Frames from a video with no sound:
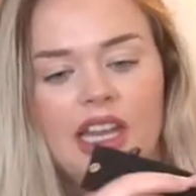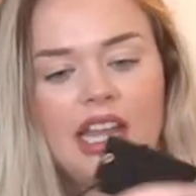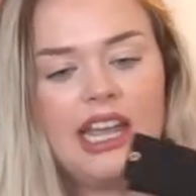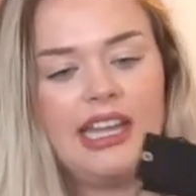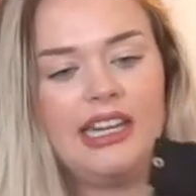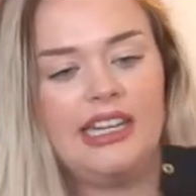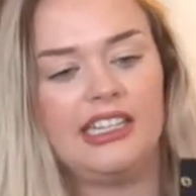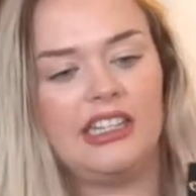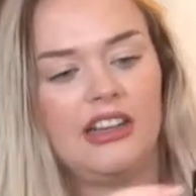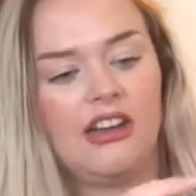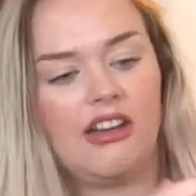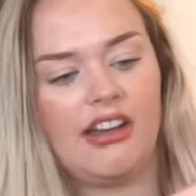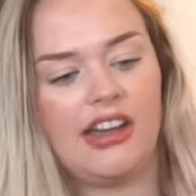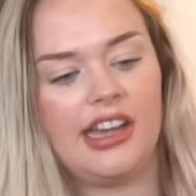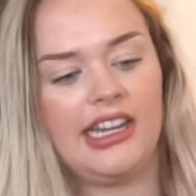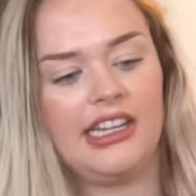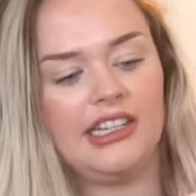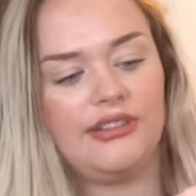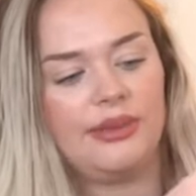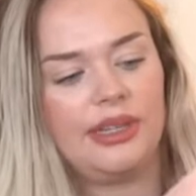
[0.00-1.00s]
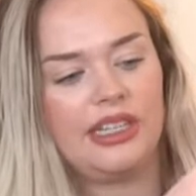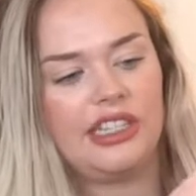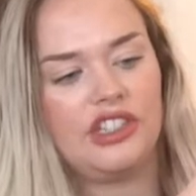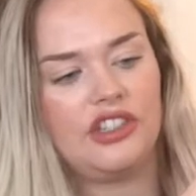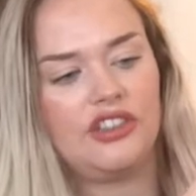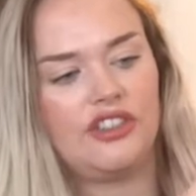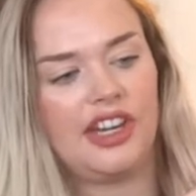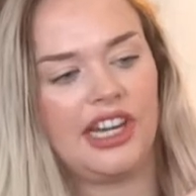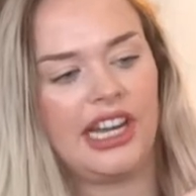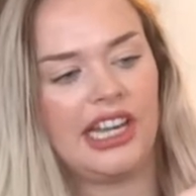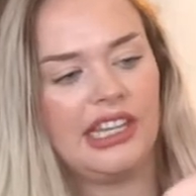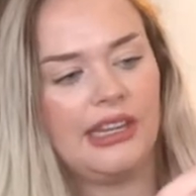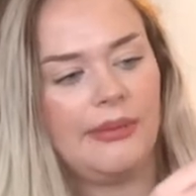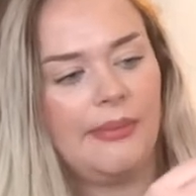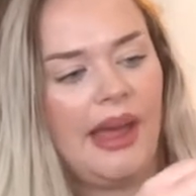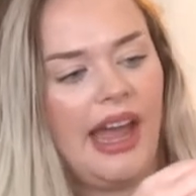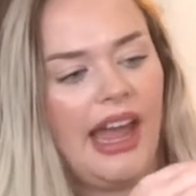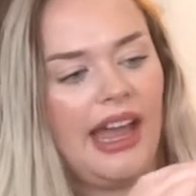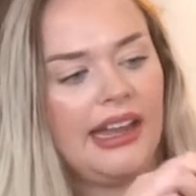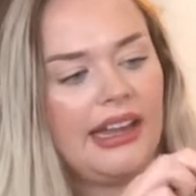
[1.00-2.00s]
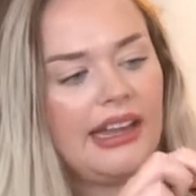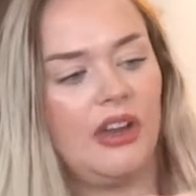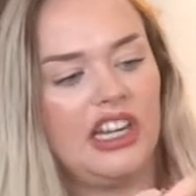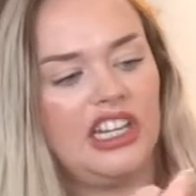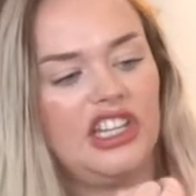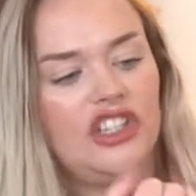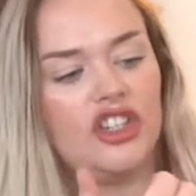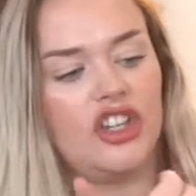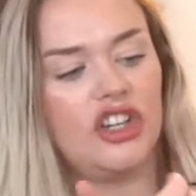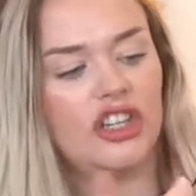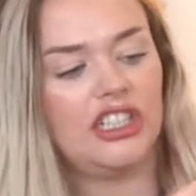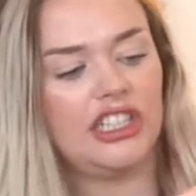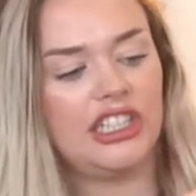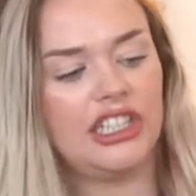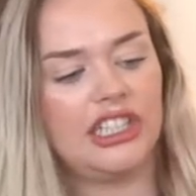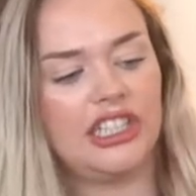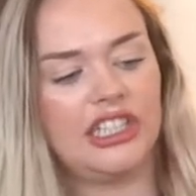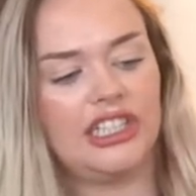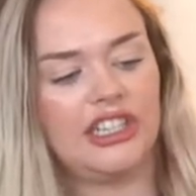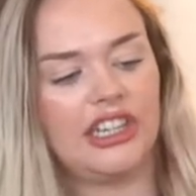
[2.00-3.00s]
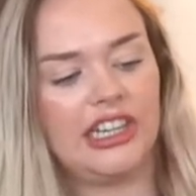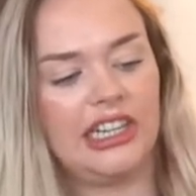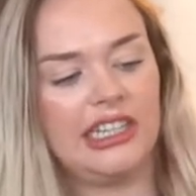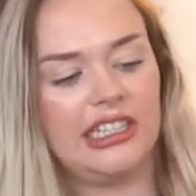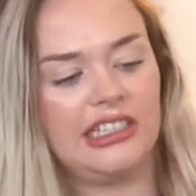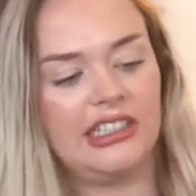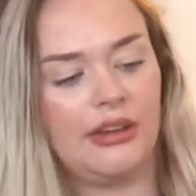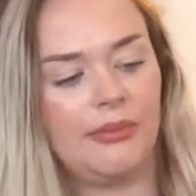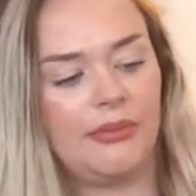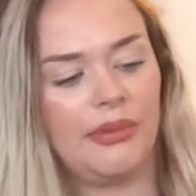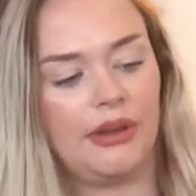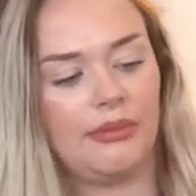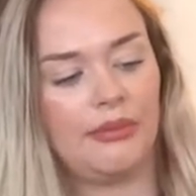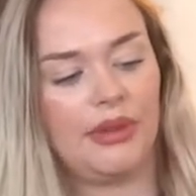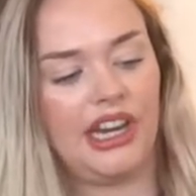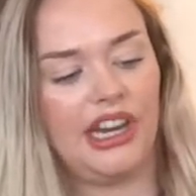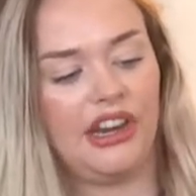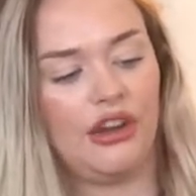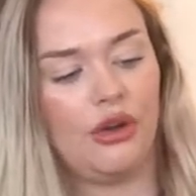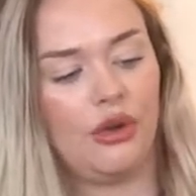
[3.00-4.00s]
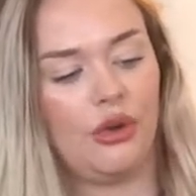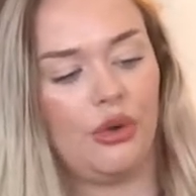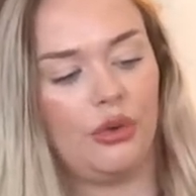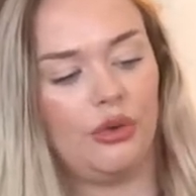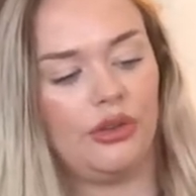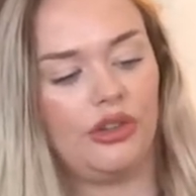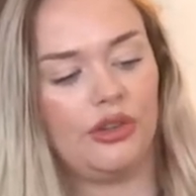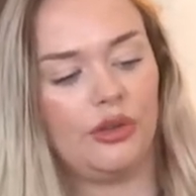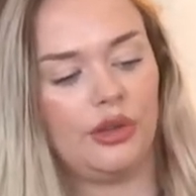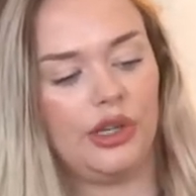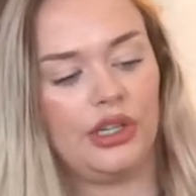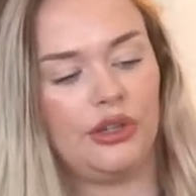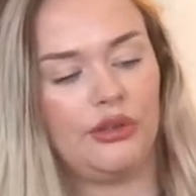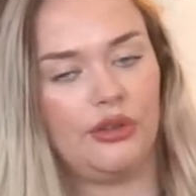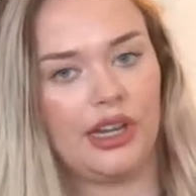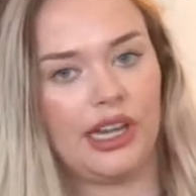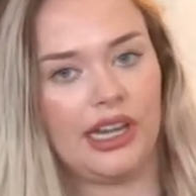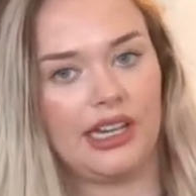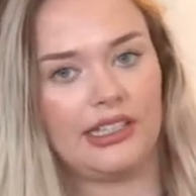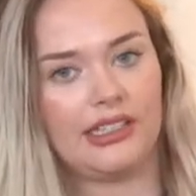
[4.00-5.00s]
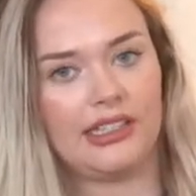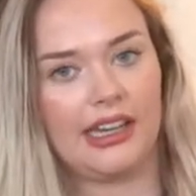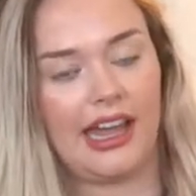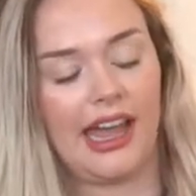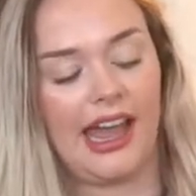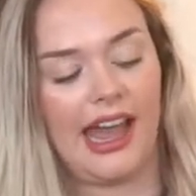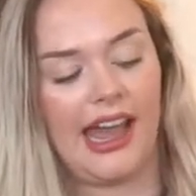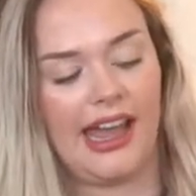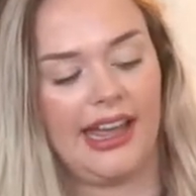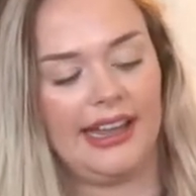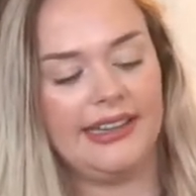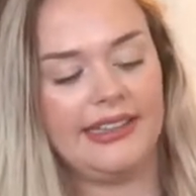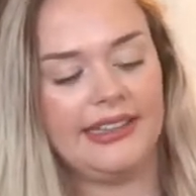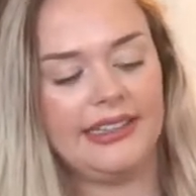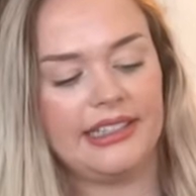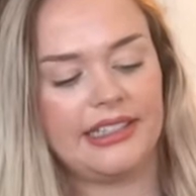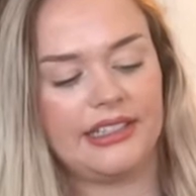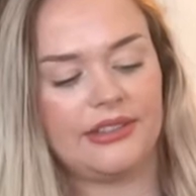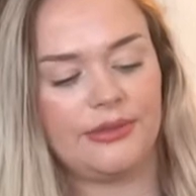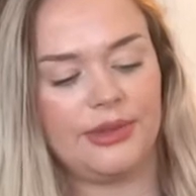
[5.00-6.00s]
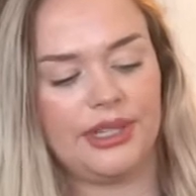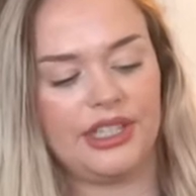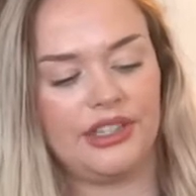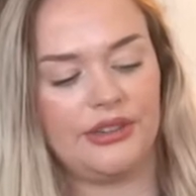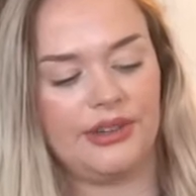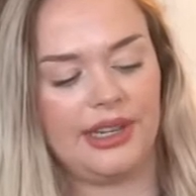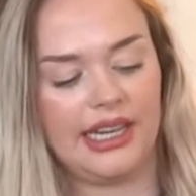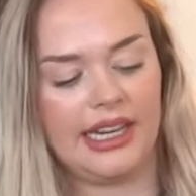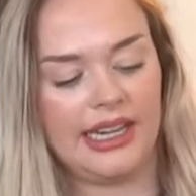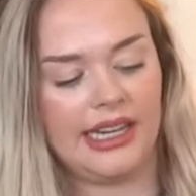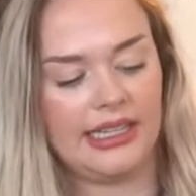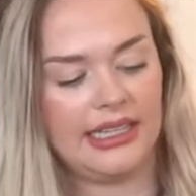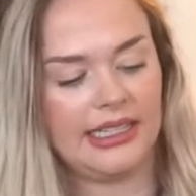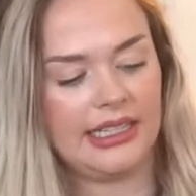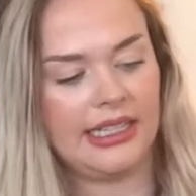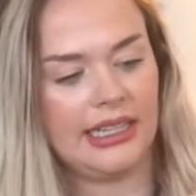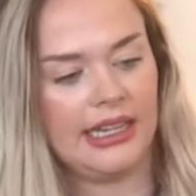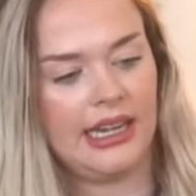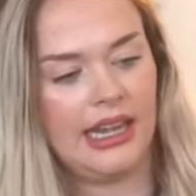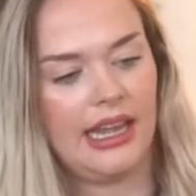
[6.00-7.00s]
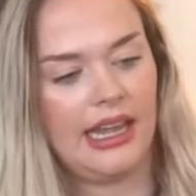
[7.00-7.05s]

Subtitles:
And it ties with a string at the back. I struggle to tie this up on my own, so I do get a hand when doing it.